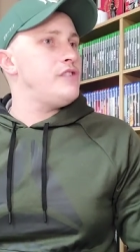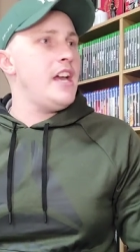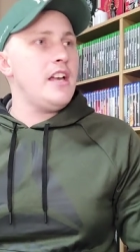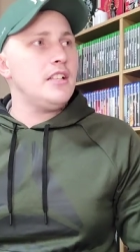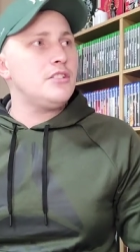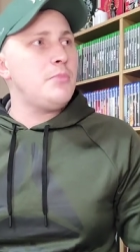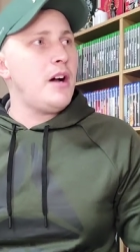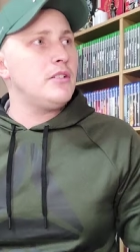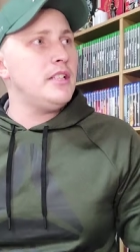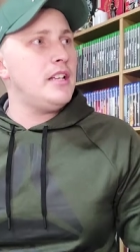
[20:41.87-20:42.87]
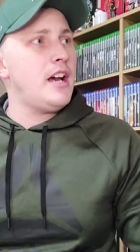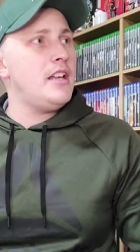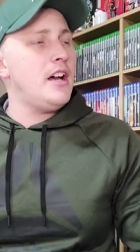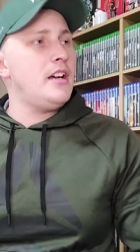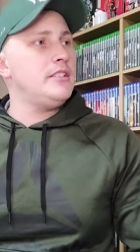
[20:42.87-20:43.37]
yeah, that's about it.
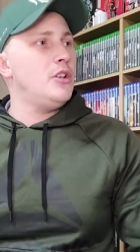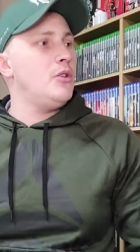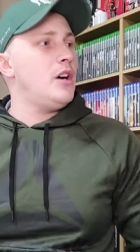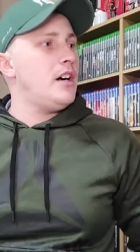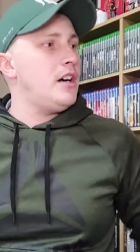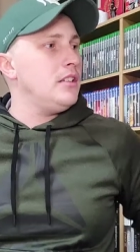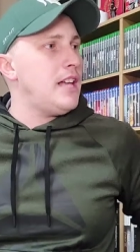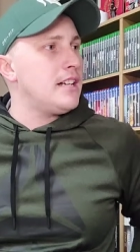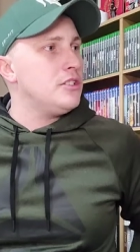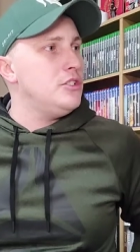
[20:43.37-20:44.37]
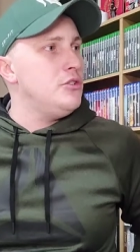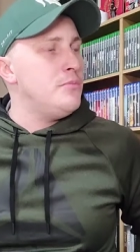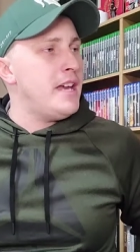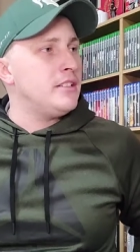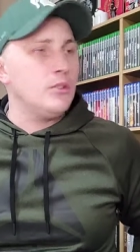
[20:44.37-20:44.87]
I, I know uh, a lot of new
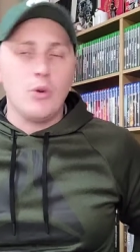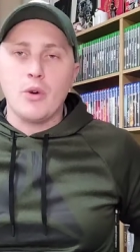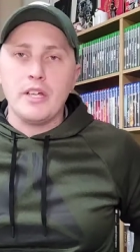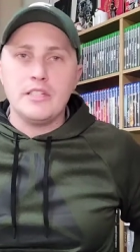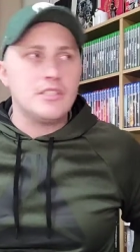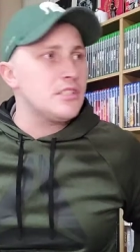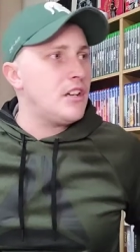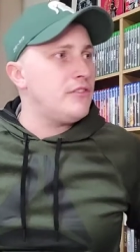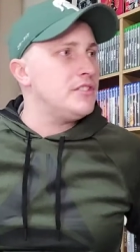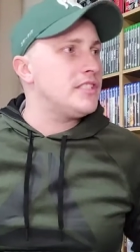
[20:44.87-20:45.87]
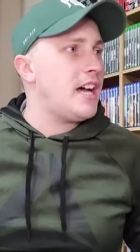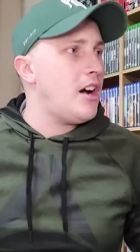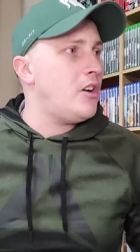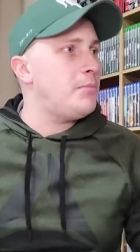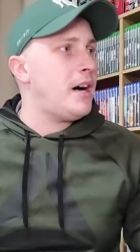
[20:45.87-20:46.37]
Mandalorian stuff is
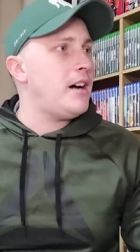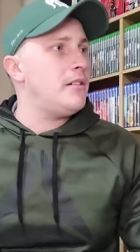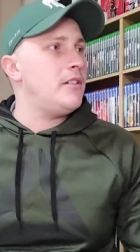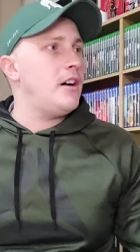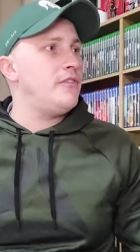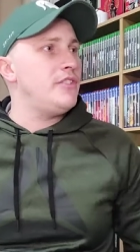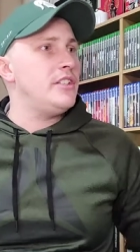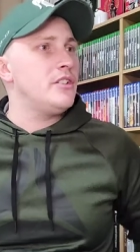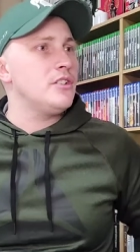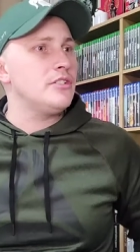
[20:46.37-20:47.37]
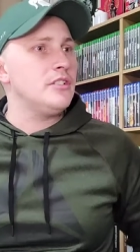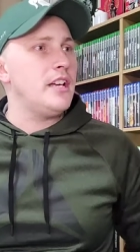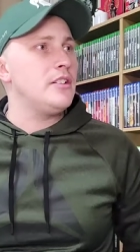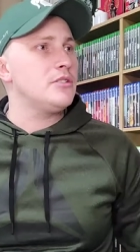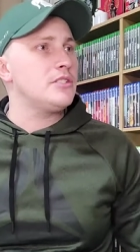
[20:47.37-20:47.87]
out. Pop uh, figures,
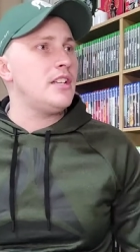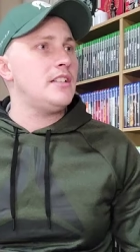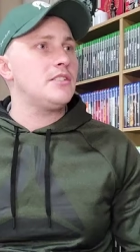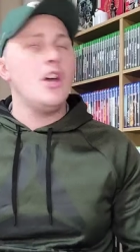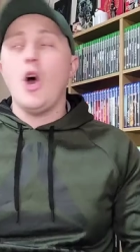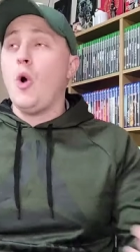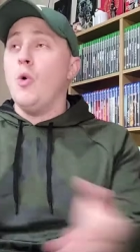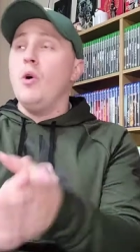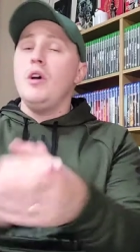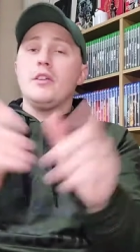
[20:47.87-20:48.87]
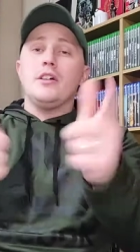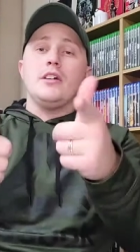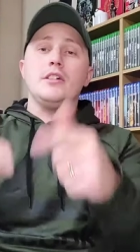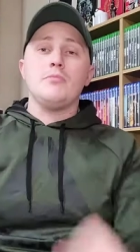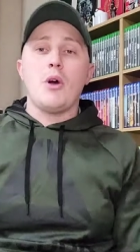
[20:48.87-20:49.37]
Lego sets. Oh,
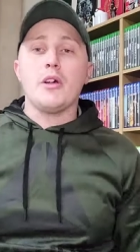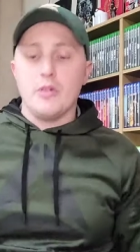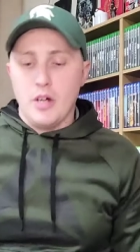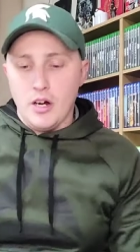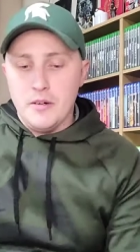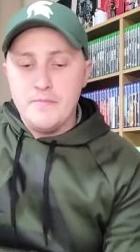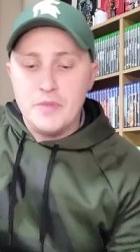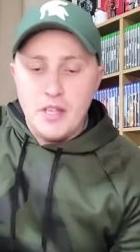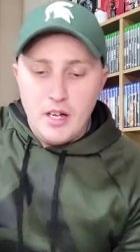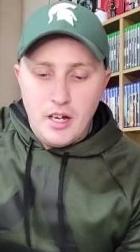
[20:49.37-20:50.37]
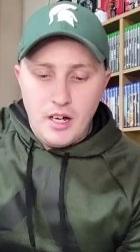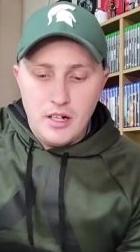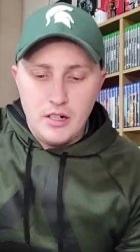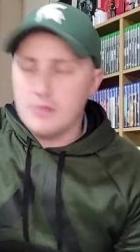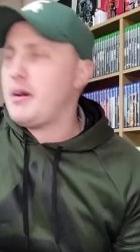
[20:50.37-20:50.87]
the Mario Kart. Uh,
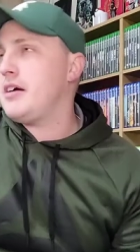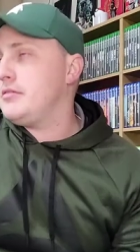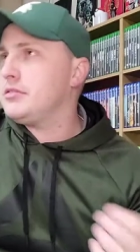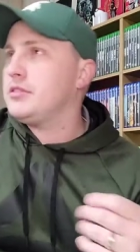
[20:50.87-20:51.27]
or my